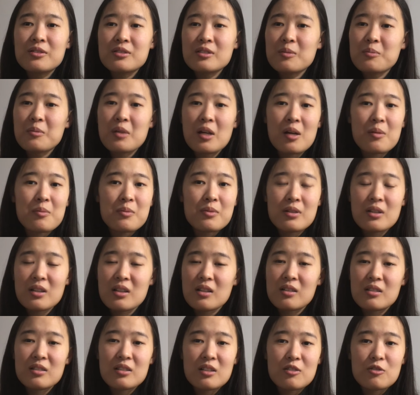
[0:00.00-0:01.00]
Sometimes
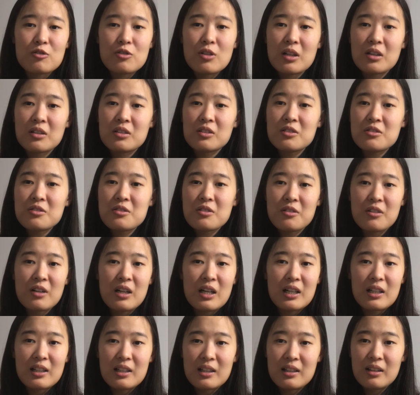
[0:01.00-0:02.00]
their
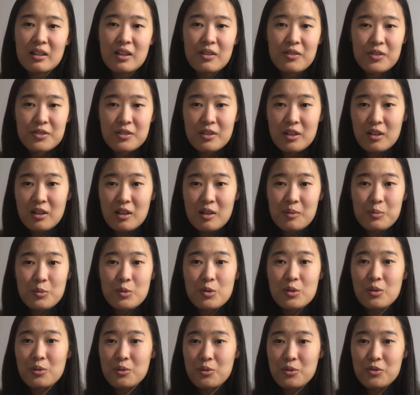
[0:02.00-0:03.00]
triglyceride levels are up
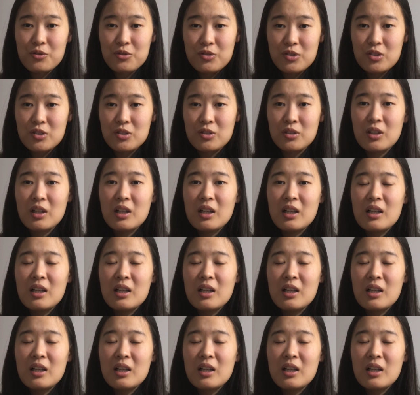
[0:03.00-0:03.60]
to the roof too.